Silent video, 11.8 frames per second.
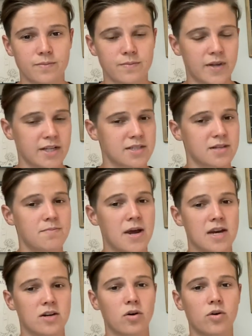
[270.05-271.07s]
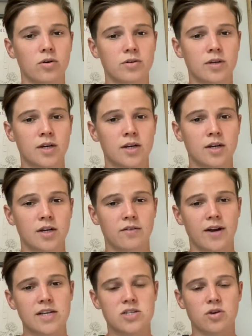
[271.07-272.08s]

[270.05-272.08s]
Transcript: That's the main goal, right?